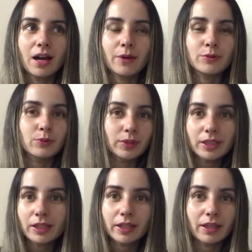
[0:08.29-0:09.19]
I was
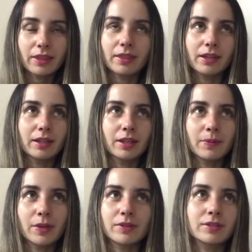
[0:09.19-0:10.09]
really thinking
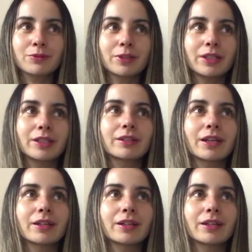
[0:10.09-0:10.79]
about this, creating